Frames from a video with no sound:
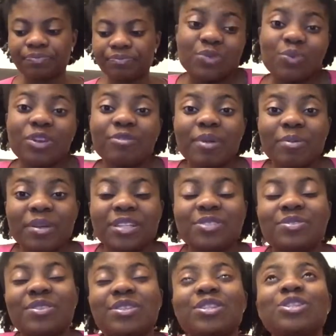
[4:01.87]
As one of my
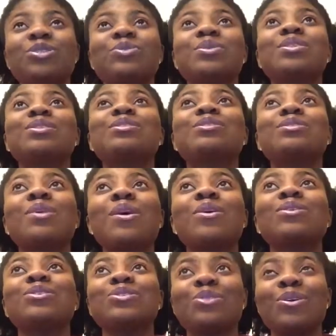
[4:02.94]
beta readers, she was
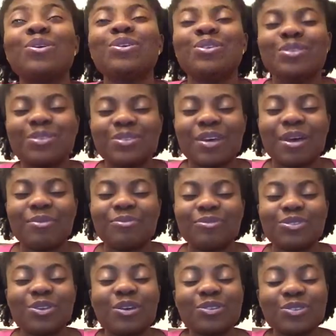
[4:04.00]
so
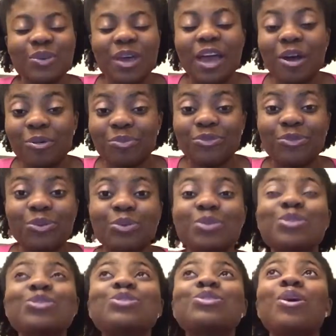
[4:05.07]

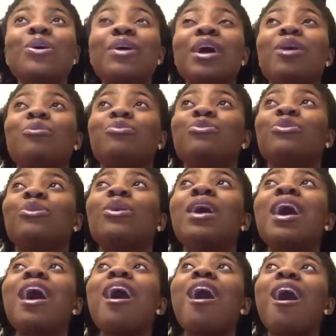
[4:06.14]
helpful.
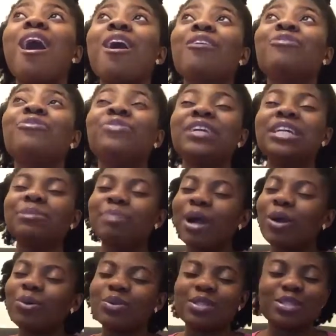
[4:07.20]
Her
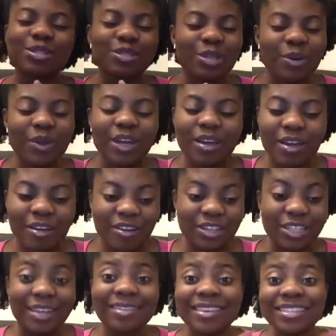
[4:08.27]
feedback was so
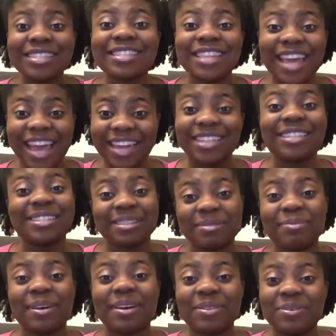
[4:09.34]
encouraging. This is the
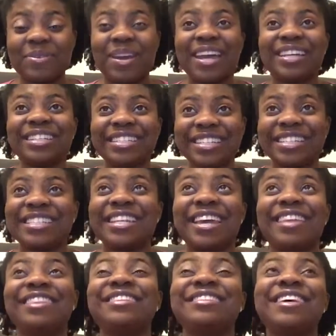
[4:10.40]
editor, by the way. She's
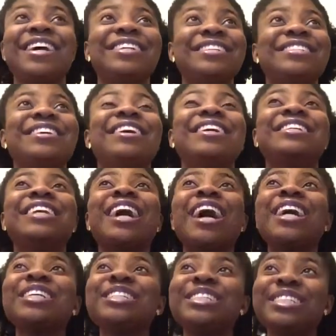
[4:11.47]
the editor, and
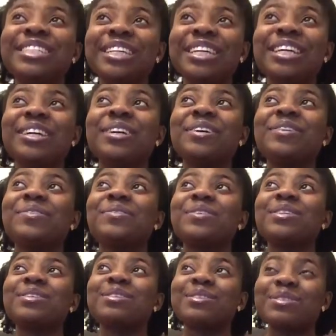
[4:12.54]
she
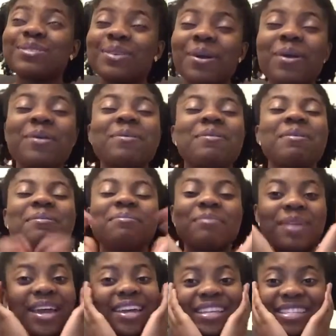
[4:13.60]
was so
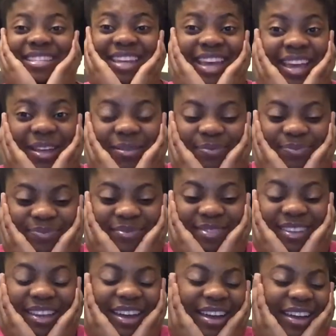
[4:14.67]
amazing,
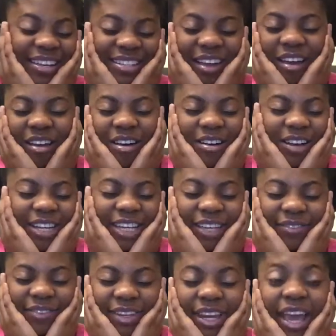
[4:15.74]
guys. I can't
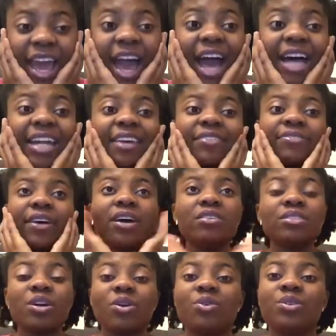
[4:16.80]
even. And I
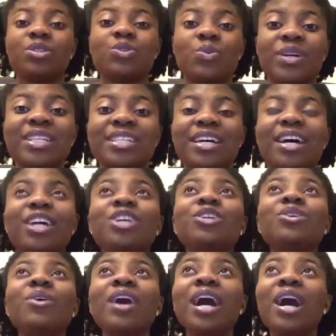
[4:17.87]
found her on Twitter. You
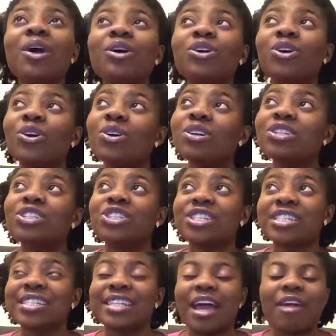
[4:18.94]
know how God
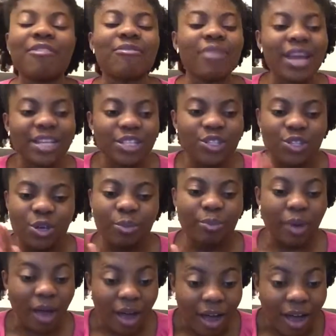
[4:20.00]
just directs your
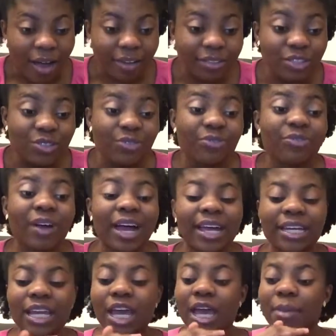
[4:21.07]
path
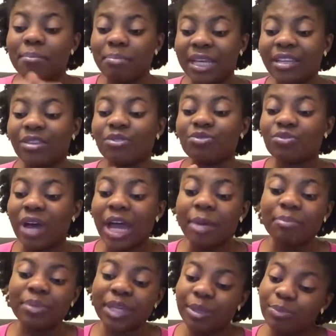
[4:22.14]
to meet the
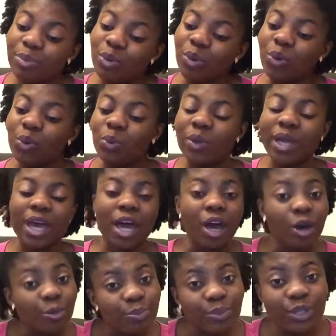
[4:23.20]
right people who will
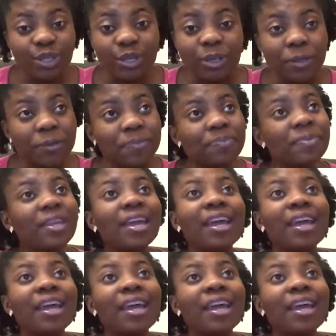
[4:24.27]
help you?